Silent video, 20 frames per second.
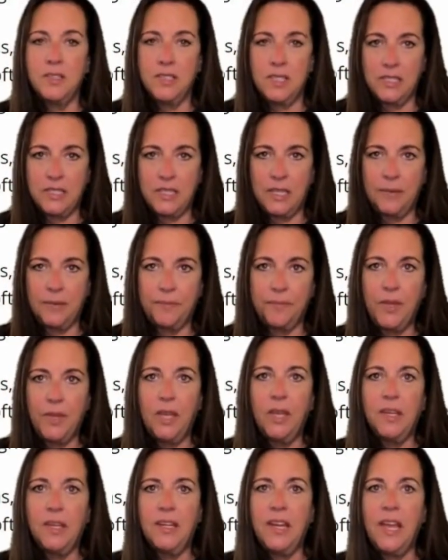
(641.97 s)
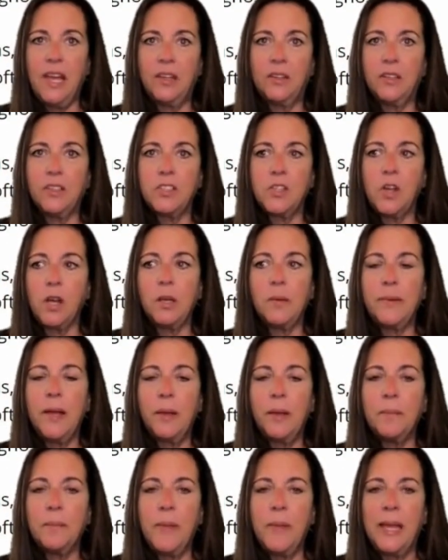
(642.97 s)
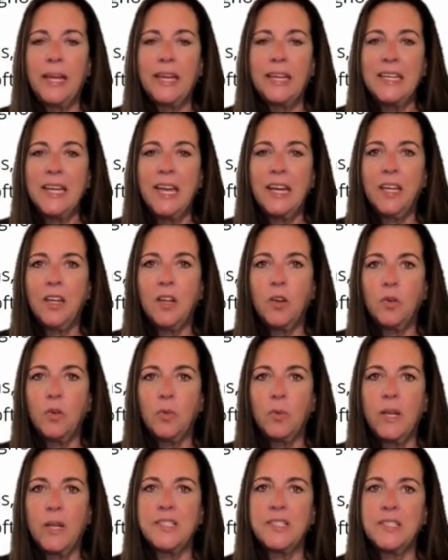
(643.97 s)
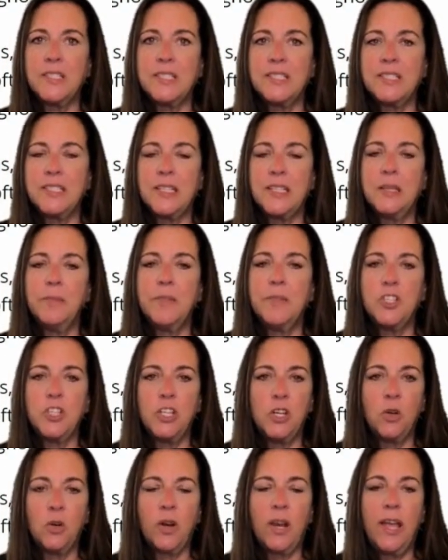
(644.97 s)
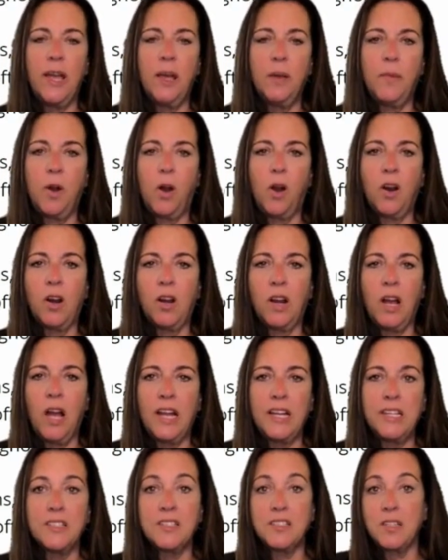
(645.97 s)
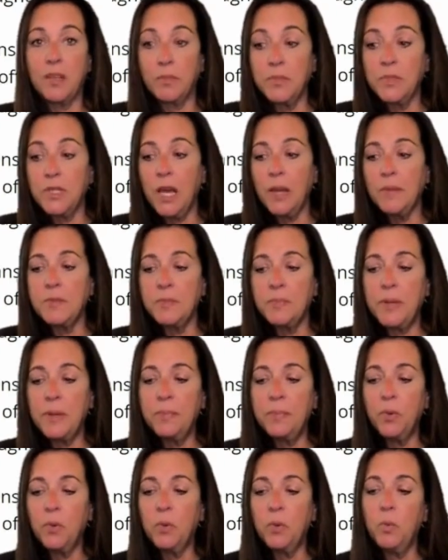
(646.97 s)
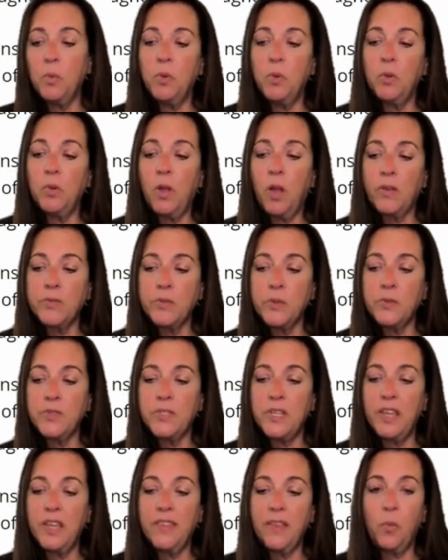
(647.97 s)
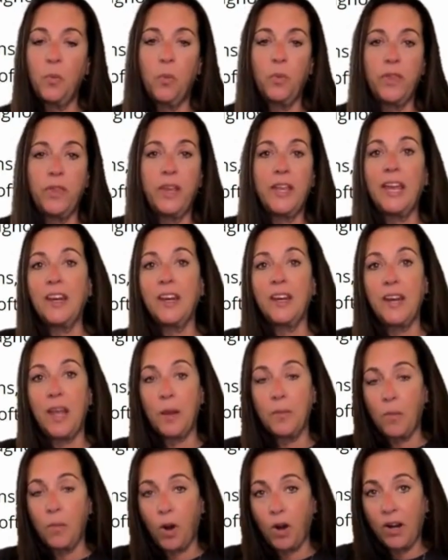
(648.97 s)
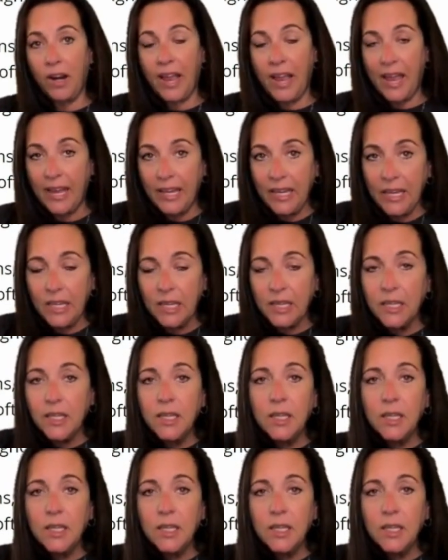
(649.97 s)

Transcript: CT. Now let's talk about magnetic resonance imaging, or MRI. Sometimes people will also say they get an MRA.